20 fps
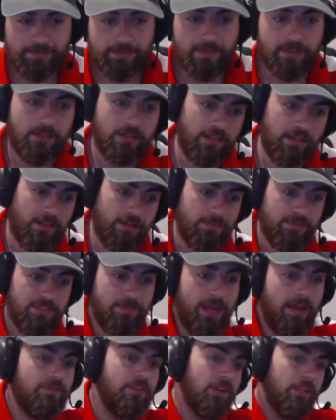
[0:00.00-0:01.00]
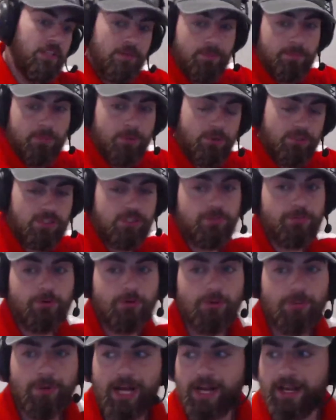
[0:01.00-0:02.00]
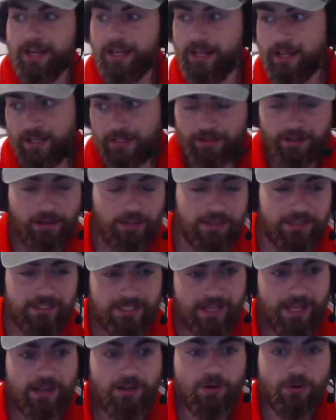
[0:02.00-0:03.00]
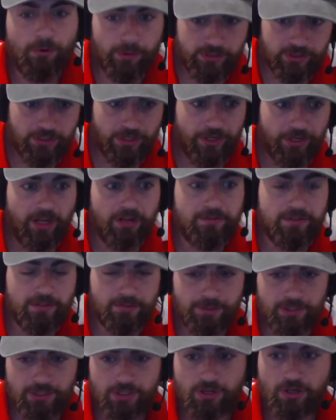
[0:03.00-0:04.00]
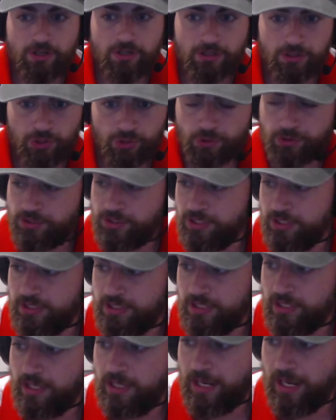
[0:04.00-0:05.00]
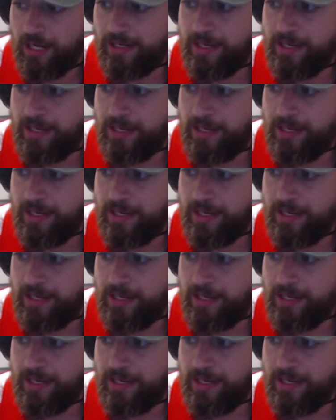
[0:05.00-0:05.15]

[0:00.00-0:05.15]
them some effort to push the ball back. Little things like that caused turnovers, which got the Georgians and kept